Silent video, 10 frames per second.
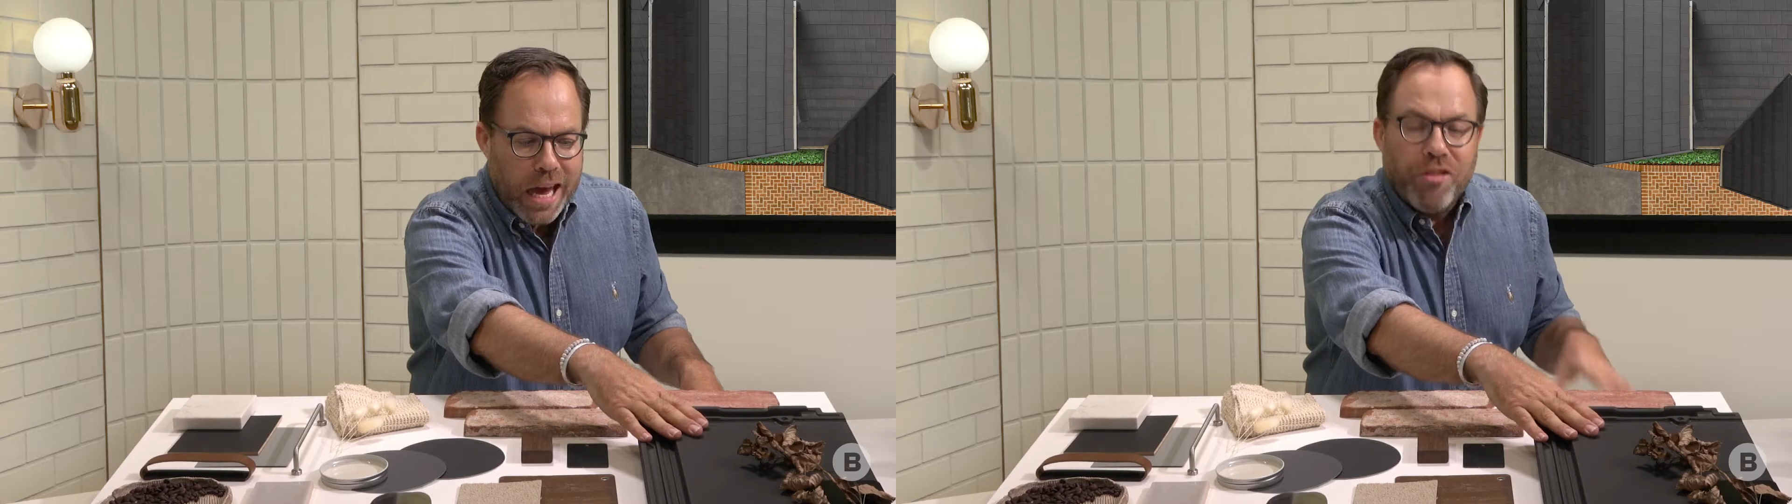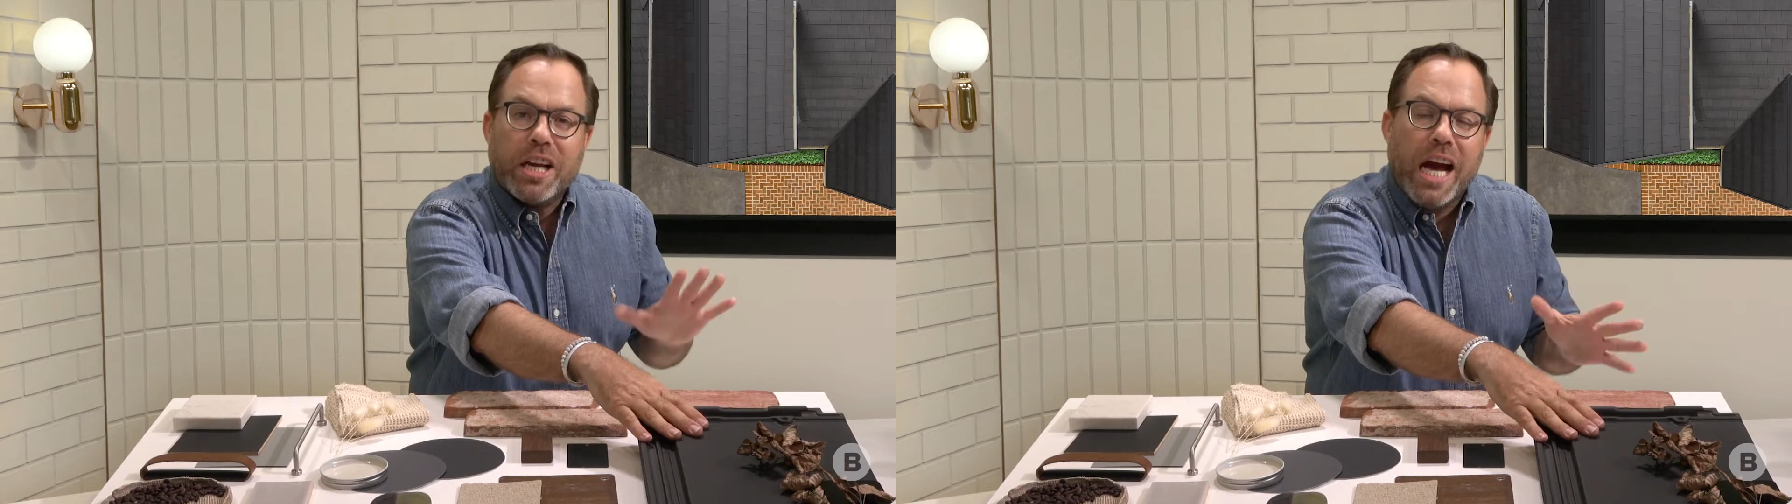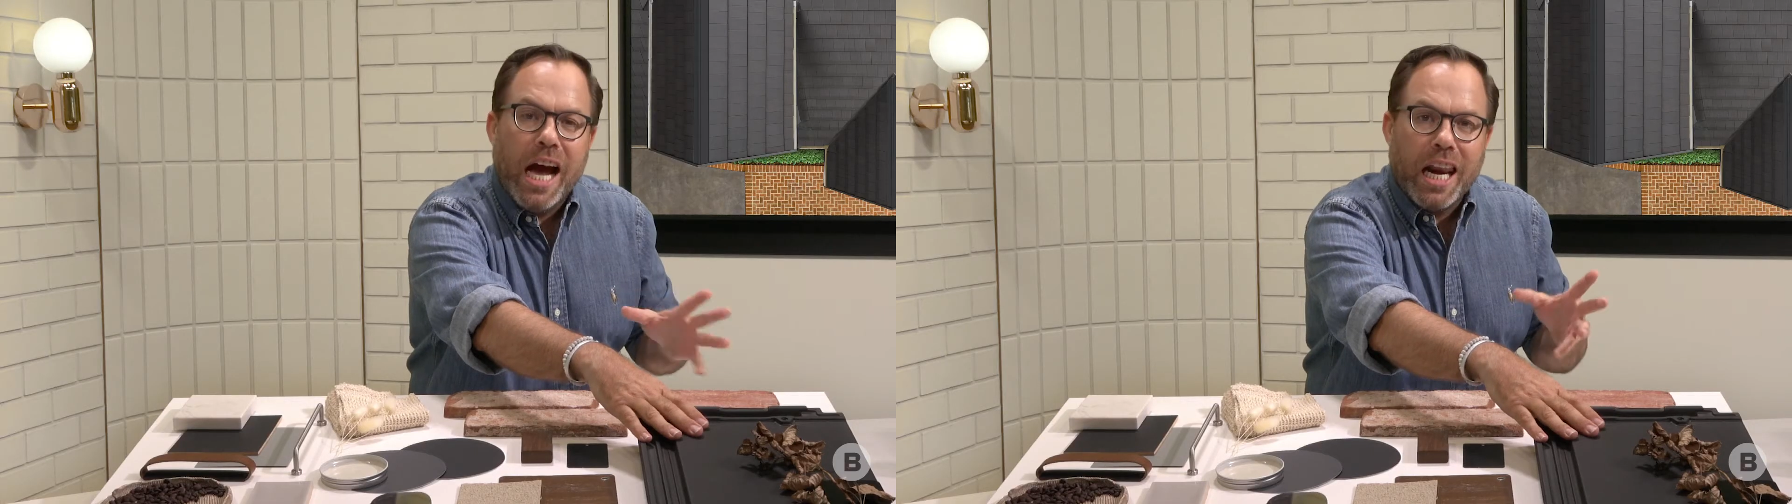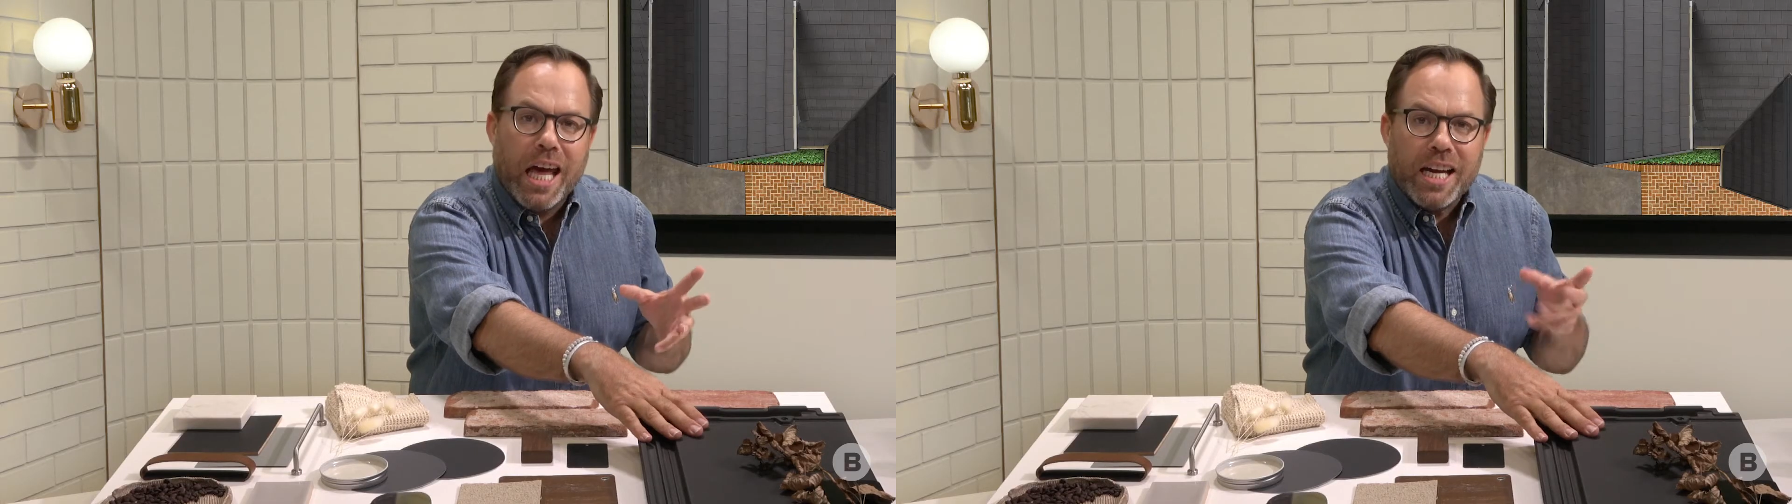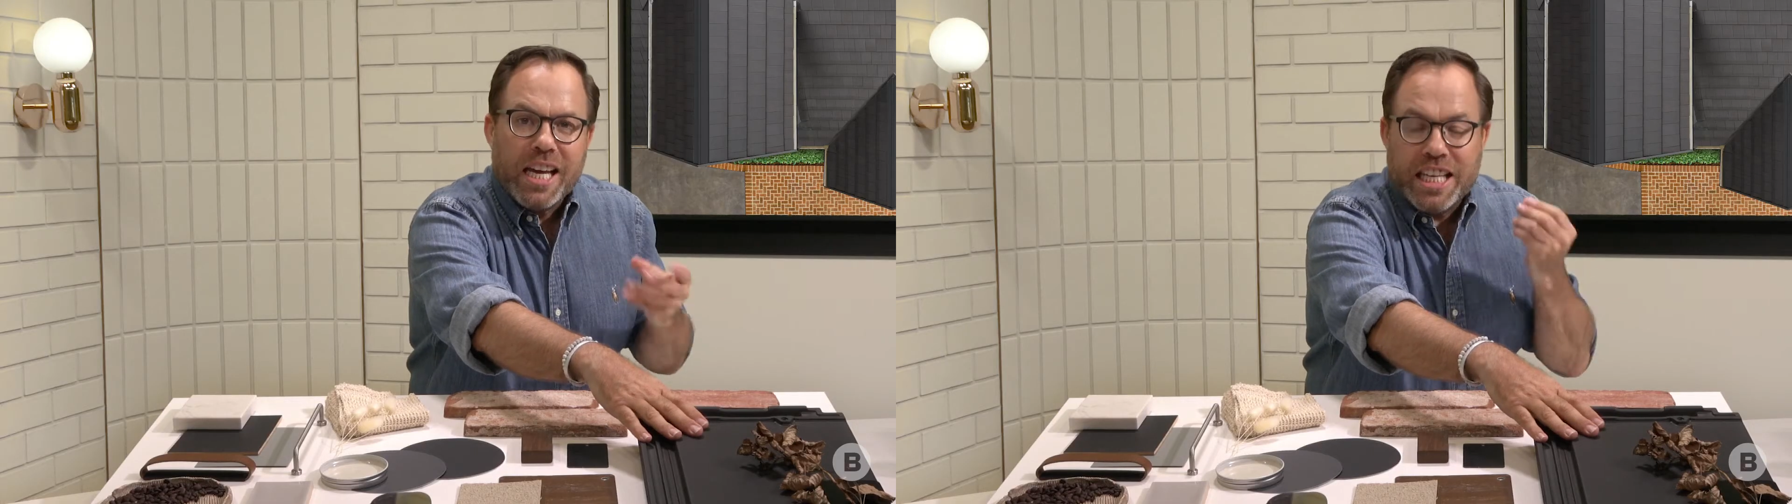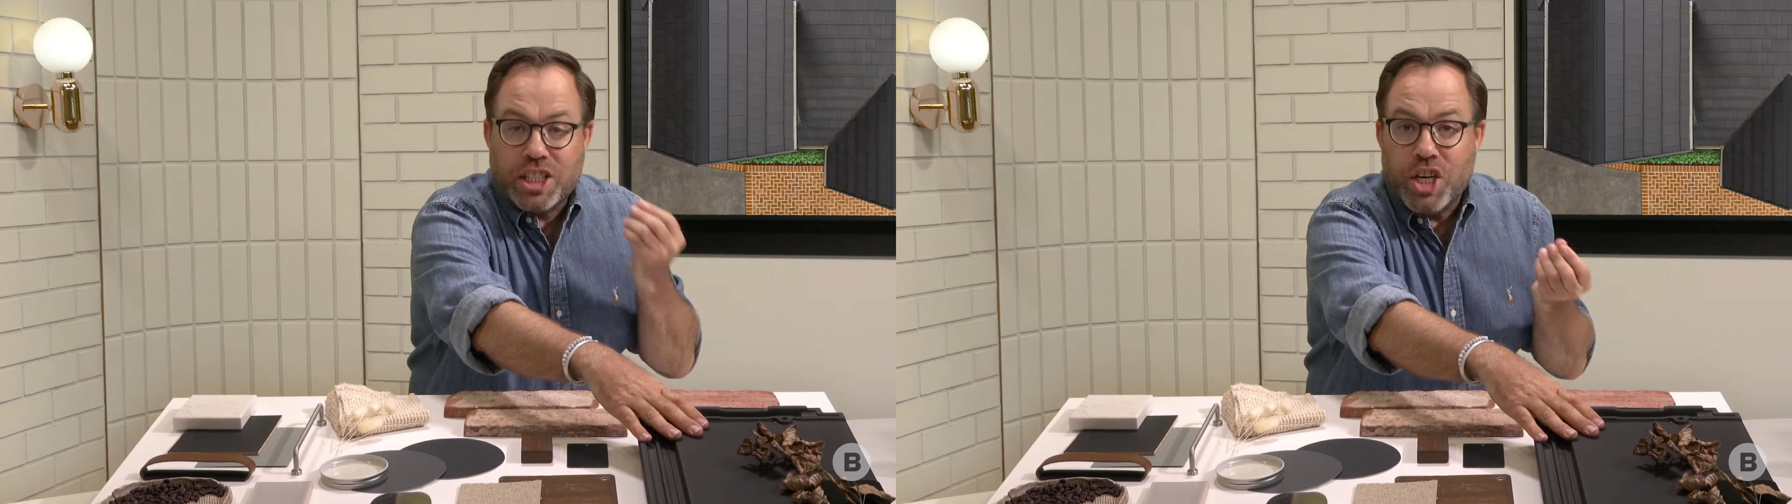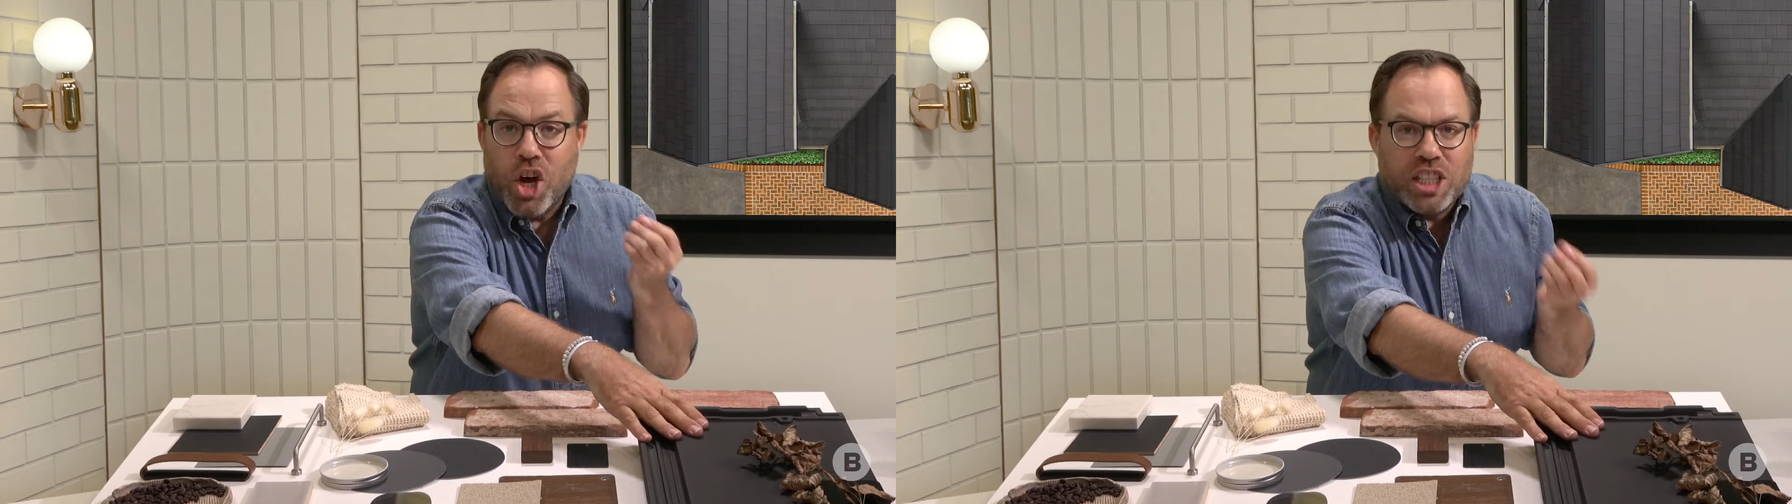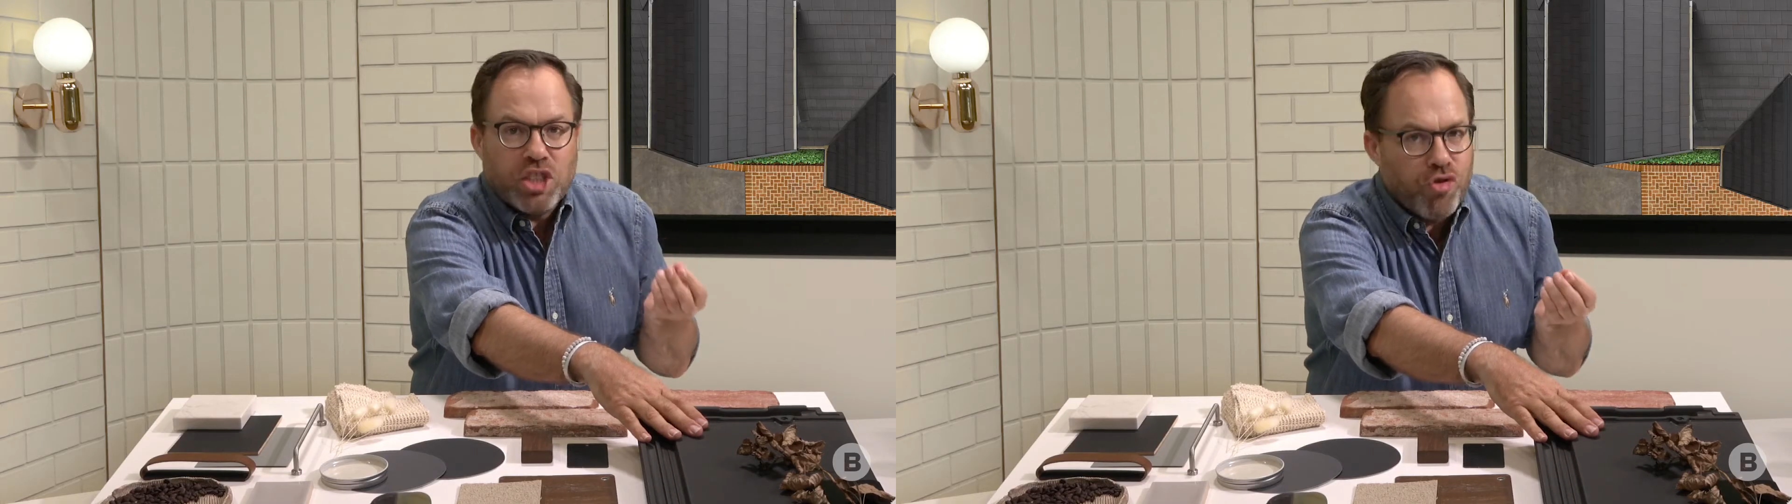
And the colour is a nice